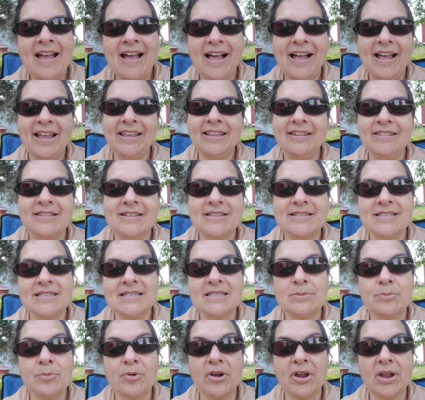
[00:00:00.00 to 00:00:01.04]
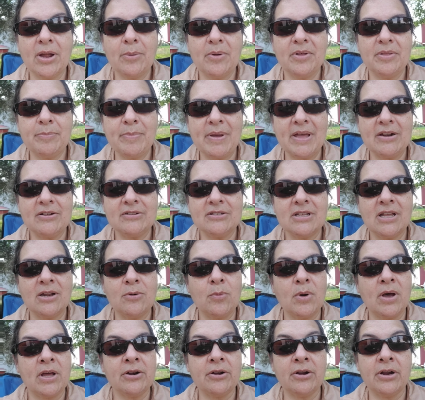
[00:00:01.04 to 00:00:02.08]
Hi, this is Maria with Petals on
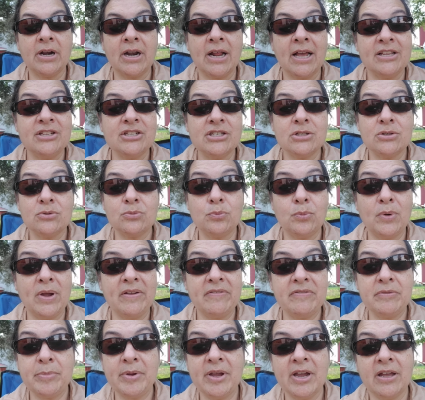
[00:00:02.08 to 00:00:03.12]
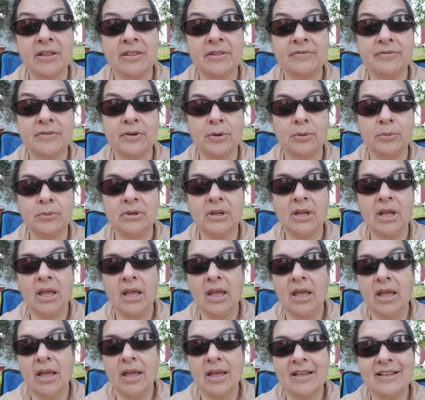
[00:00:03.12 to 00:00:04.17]
Water, and I just waved behind the phone.
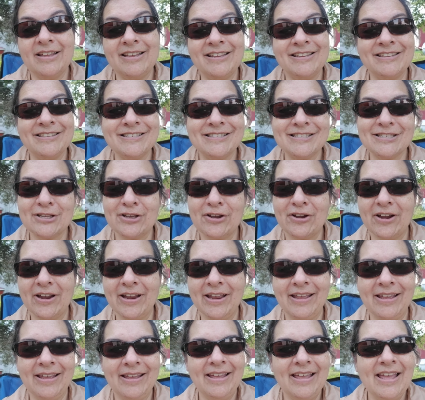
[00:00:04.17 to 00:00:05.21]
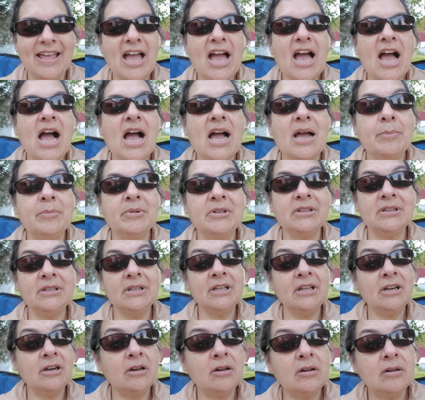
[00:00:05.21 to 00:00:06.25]
Sorry. I'm a
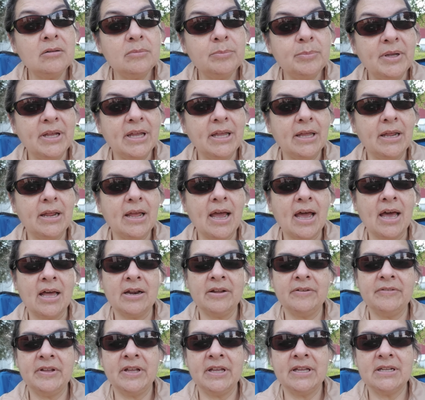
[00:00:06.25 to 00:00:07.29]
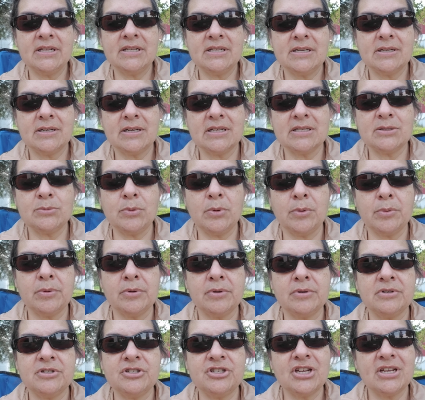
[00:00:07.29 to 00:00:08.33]
little bit out of it because we were
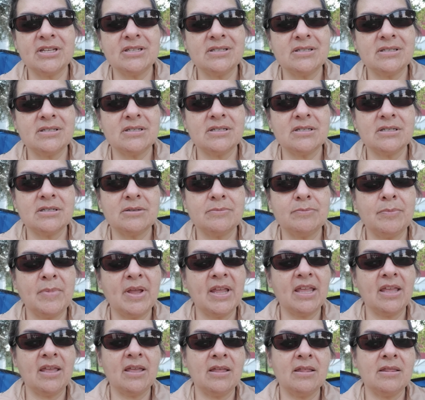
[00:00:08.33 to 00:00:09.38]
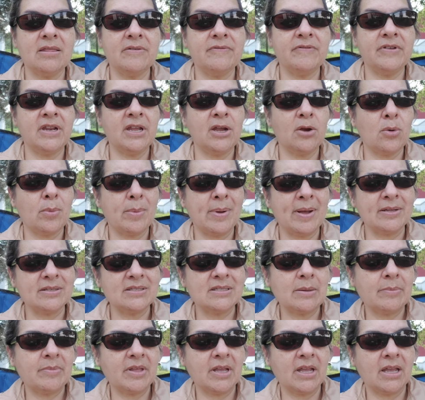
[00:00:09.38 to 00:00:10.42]
just making the video about
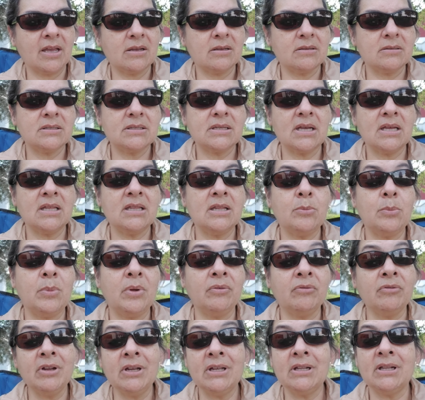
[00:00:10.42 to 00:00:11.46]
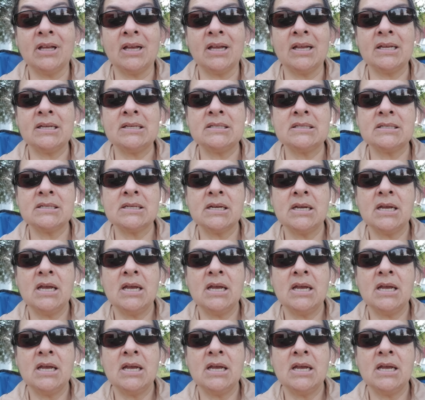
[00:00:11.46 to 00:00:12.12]
something else, and then we realized